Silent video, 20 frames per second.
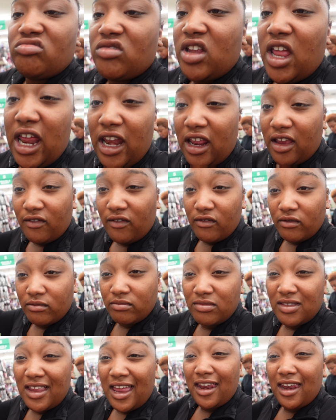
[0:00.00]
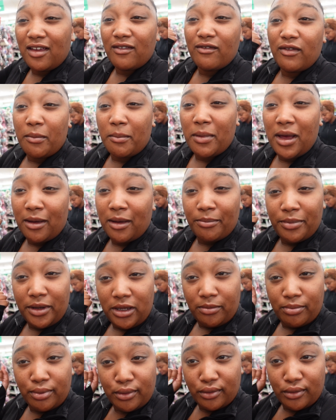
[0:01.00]
That ain't for my
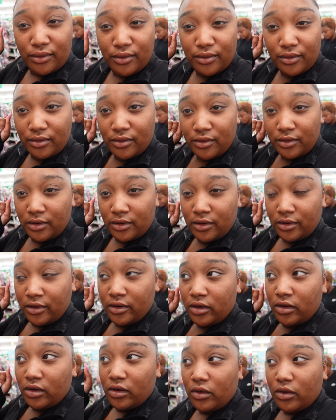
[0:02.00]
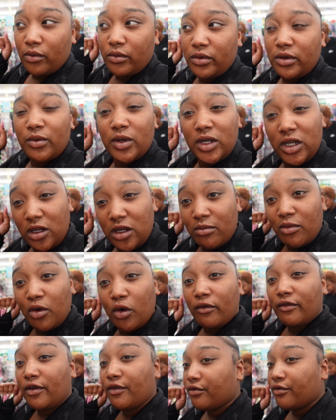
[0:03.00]
people. We would need
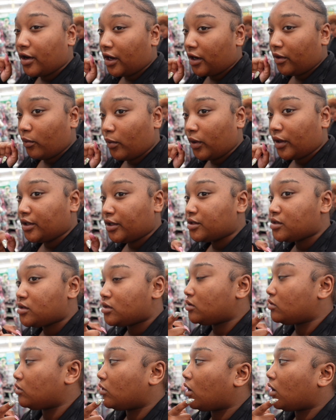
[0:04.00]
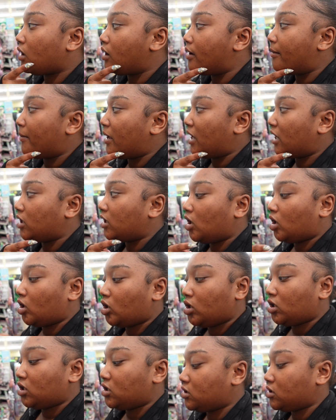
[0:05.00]
more of a red one to combat
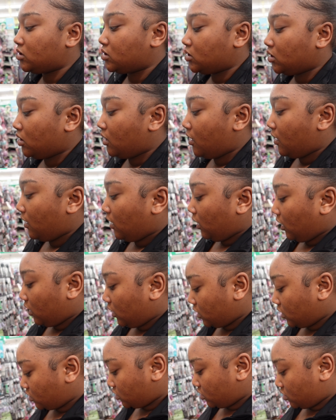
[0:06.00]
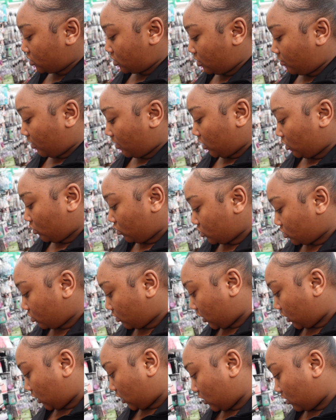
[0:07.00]
darkness. Unless you're somebody who's
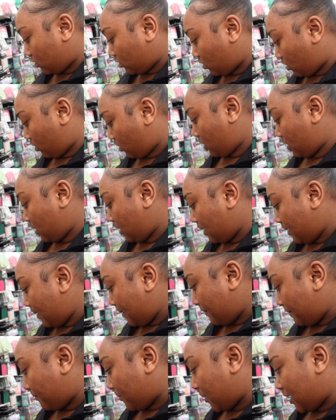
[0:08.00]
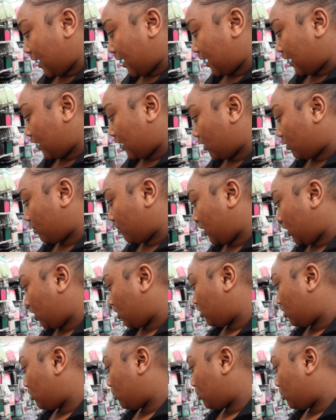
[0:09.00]
red. But that ain't me.